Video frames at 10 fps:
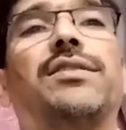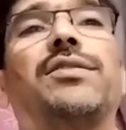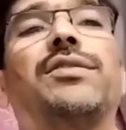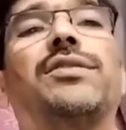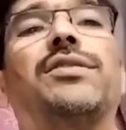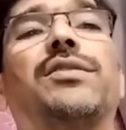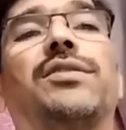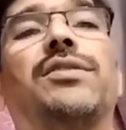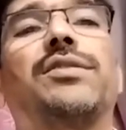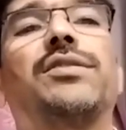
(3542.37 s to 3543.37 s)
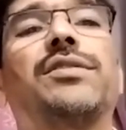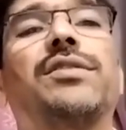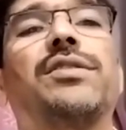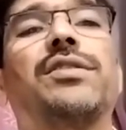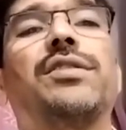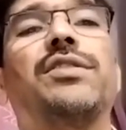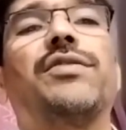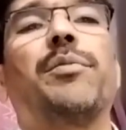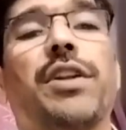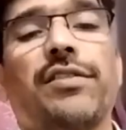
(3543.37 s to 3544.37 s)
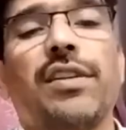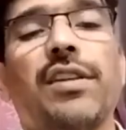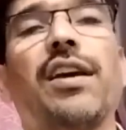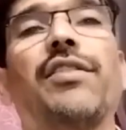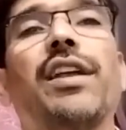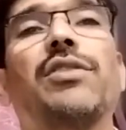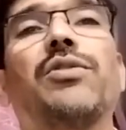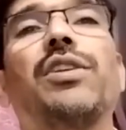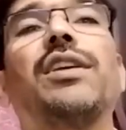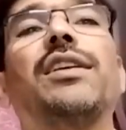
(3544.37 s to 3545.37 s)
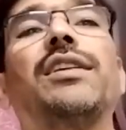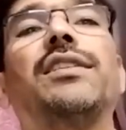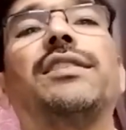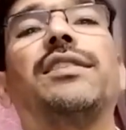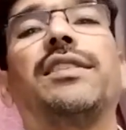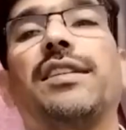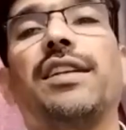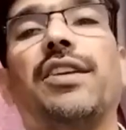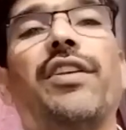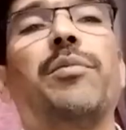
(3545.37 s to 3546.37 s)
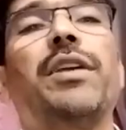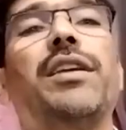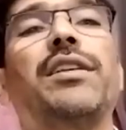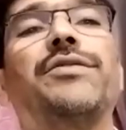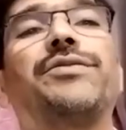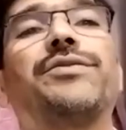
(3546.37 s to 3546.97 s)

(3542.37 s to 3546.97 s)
So if a person have health only, he will be